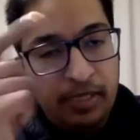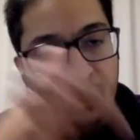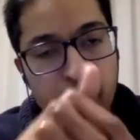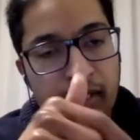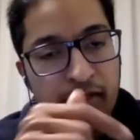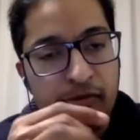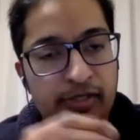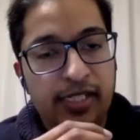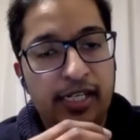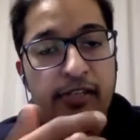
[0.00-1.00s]
but you are
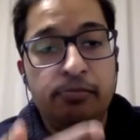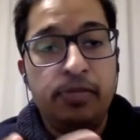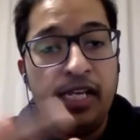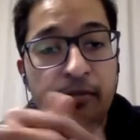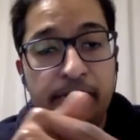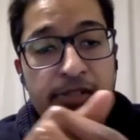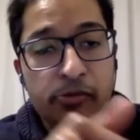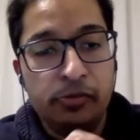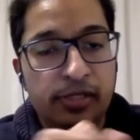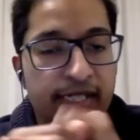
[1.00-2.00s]
losing it, and maybe you
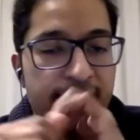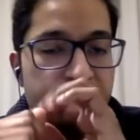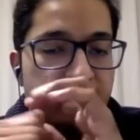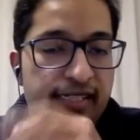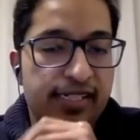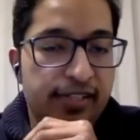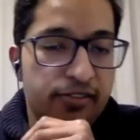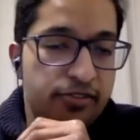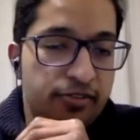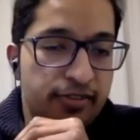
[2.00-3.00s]
won't get to eat
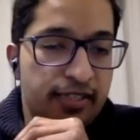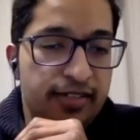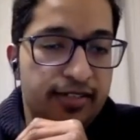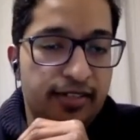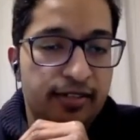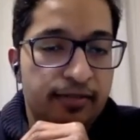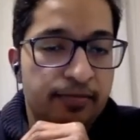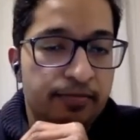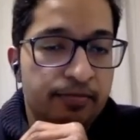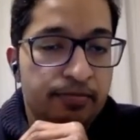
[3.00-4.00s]
lunch on that day.
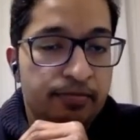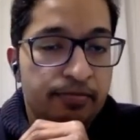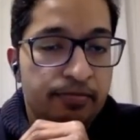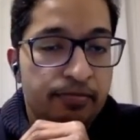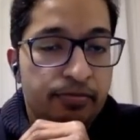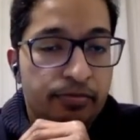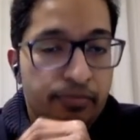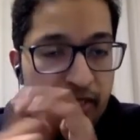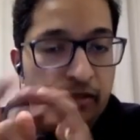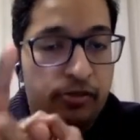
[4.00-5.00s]

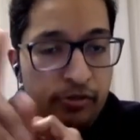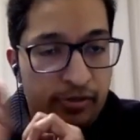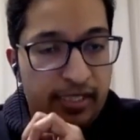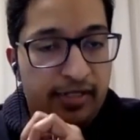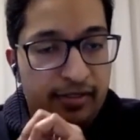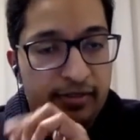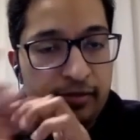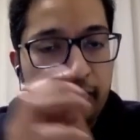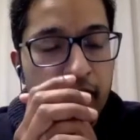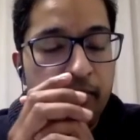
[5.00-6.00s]
But that is
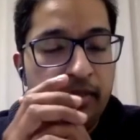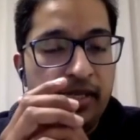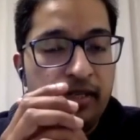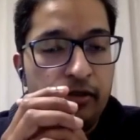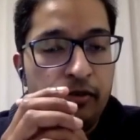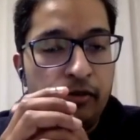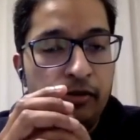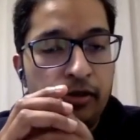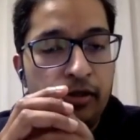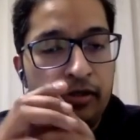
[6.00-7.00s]
going to make a whole
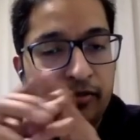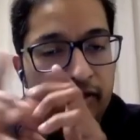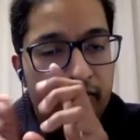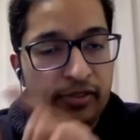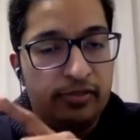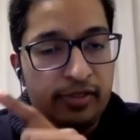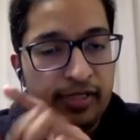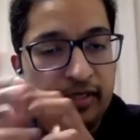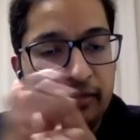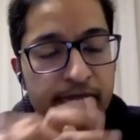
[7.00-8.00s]
lot of difference for the
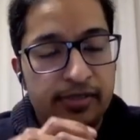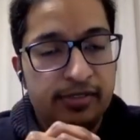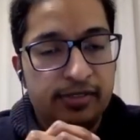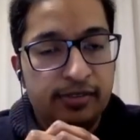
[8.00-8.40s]
other person.